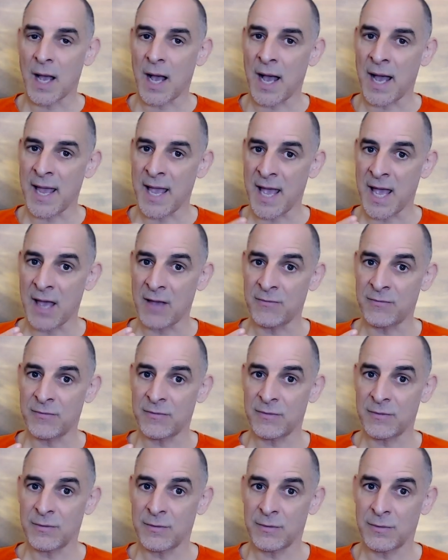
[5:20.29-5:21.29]
I have
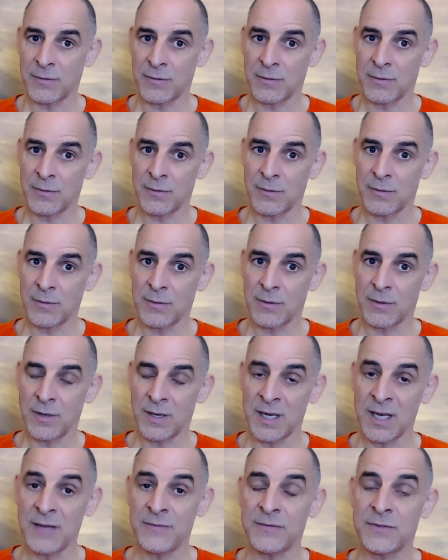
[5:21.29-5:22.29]

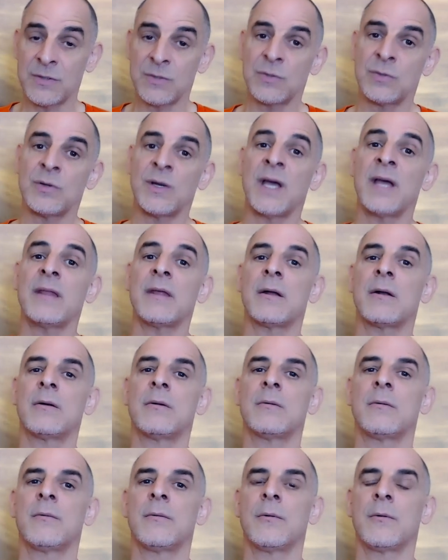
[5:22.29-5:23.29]
lived
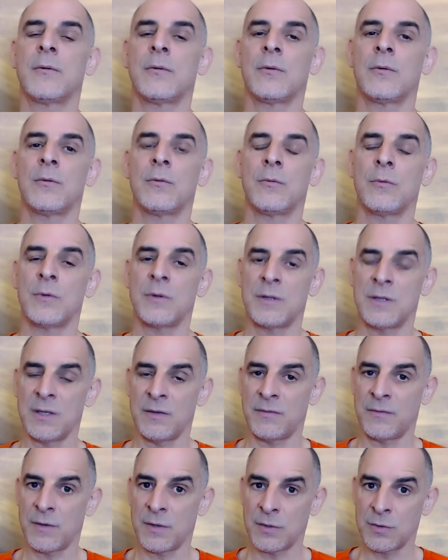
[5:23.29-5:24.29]
together with
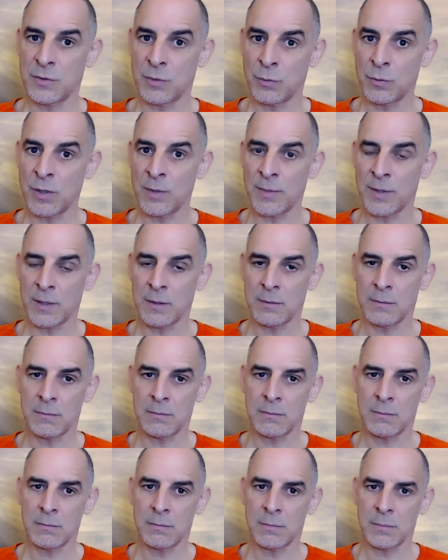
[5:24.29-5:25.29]
different women,
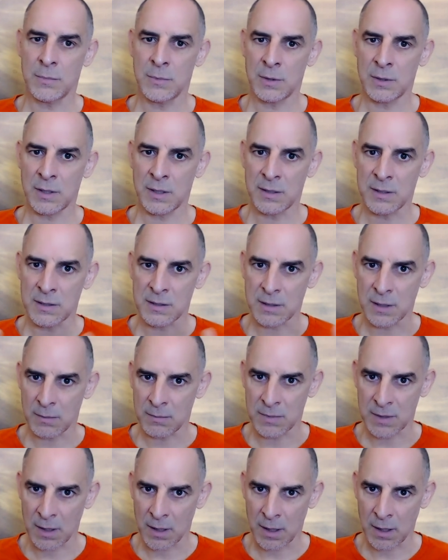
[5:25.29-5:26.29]
not at the
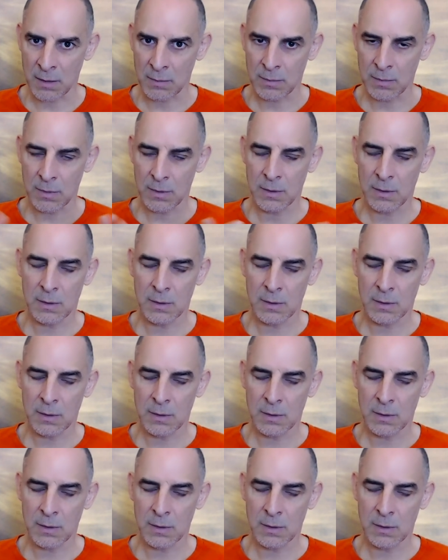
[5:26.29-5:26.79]
same time.